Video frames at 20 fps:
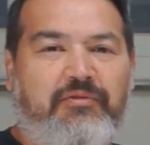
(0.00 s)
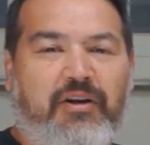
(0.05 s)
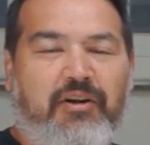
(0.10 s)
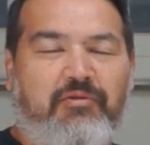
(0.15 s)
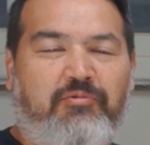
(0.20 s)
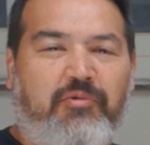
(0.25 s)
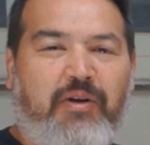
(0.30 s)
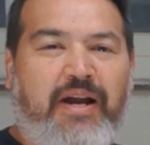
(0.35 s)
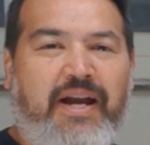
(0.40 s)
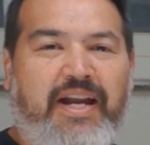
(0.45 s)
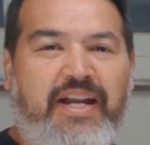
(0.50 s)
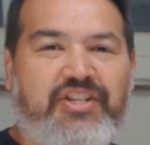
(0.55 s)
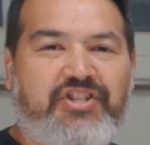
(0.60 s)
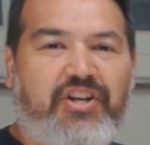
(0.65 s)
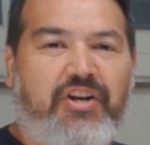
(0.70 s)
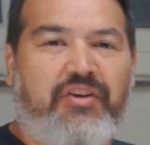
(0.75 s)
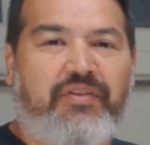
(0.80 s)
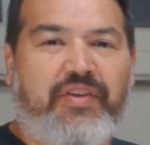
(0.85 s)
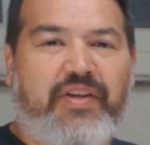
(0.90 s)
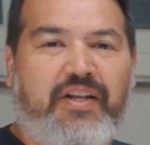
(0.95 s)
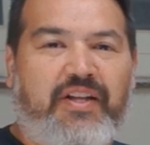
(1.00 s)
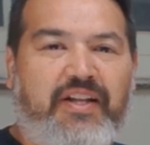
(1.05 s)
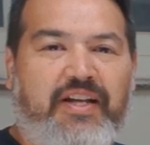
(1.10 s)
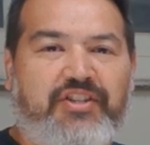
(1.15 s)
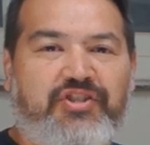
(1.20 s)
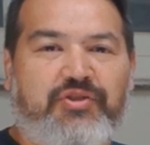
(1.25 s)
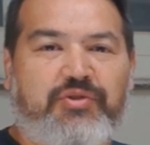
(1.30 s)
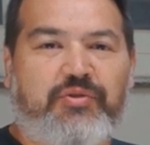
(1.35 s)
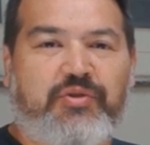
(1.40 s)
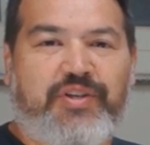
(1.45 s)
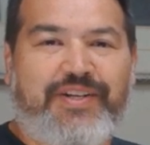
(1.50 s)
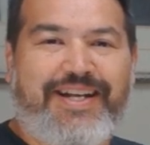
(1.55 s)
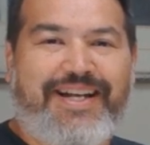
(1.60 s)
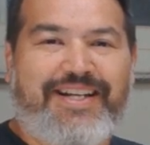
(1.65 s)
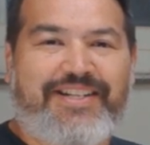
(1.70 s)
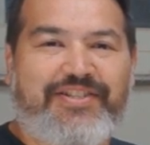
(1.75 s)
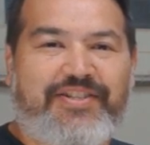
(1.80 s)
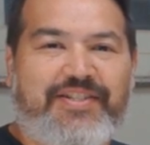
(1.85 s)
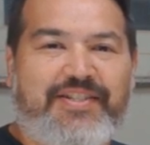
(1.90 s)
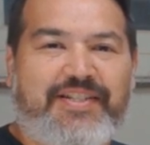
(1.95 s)
arrange all the electrical
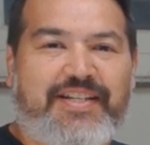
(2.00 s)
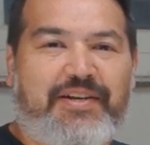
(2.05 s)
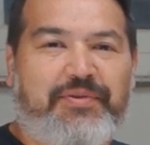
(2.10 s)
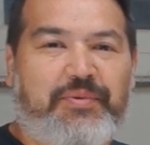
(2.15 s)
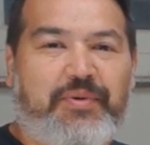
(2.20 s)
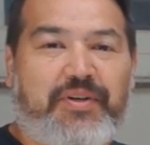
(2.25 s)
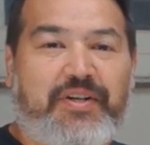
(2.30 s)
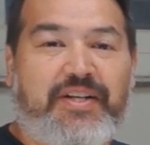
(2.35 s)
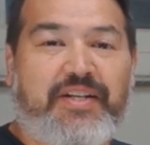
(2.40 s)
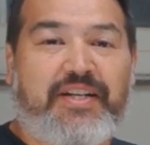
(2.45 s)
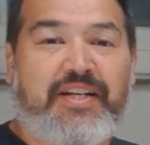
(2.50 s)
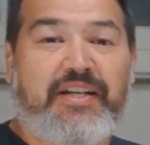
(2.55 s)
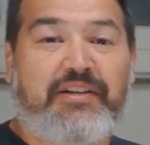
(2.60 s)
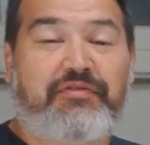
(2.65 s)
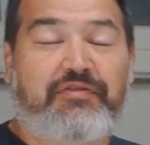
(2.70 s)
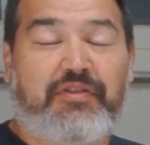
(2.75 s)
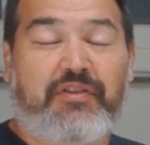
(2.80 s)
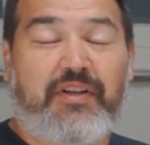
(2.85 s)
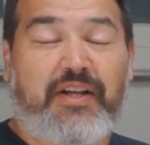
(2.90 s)
connections that we're going to need for